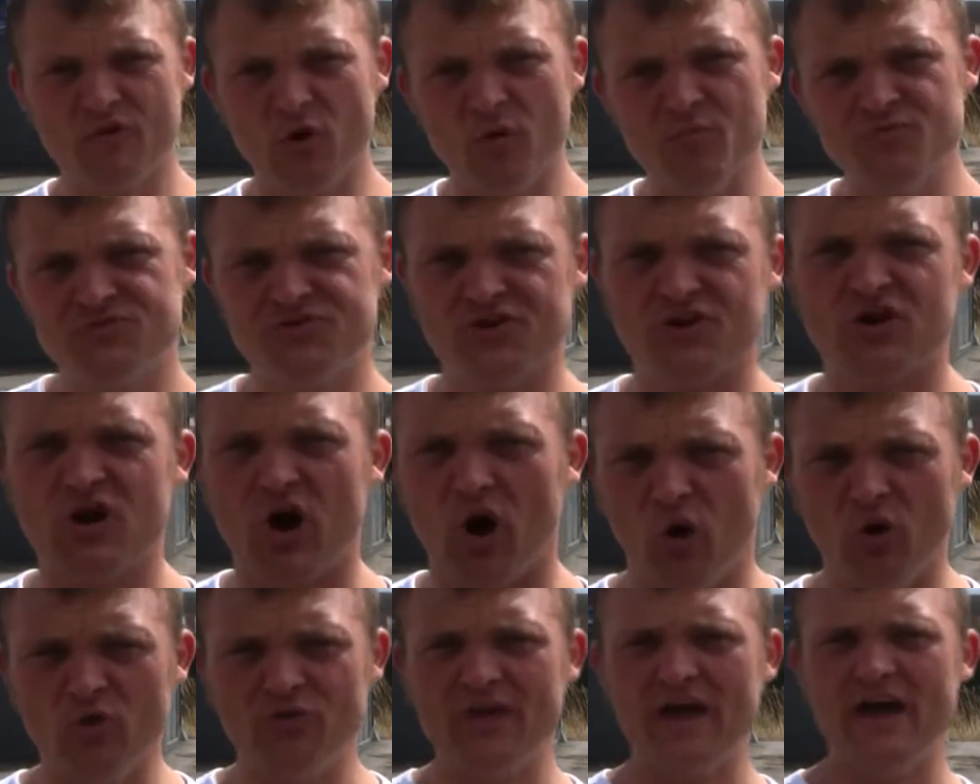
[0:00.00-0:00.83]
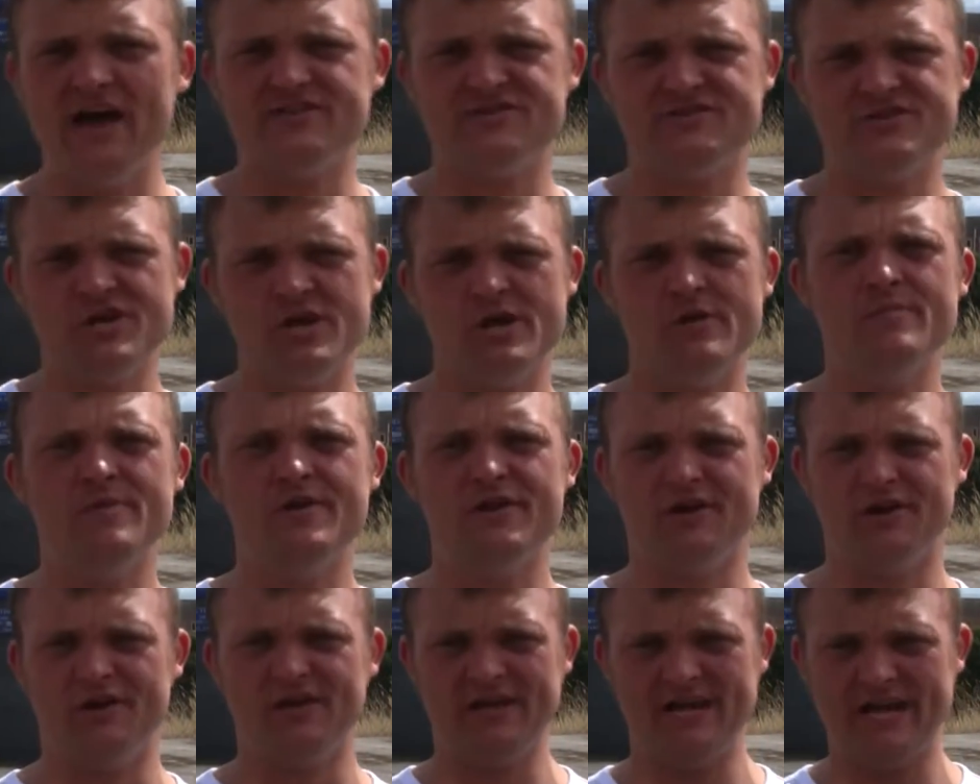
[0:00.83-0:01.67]
come to Cold Air
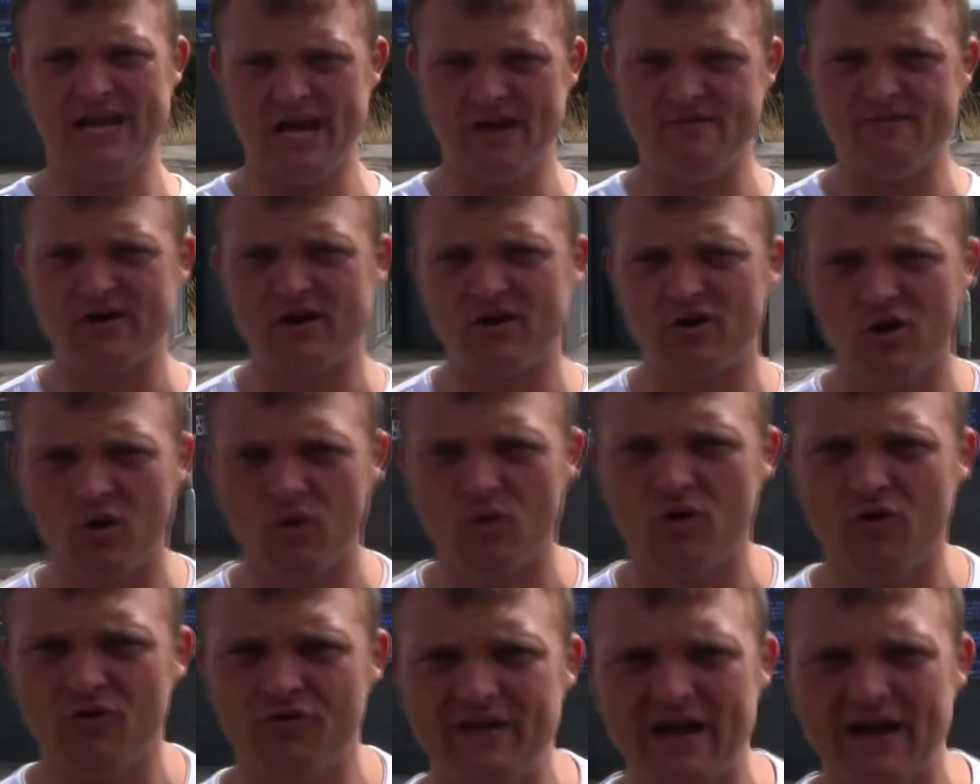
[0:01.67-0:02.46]
Terminal here in Goole.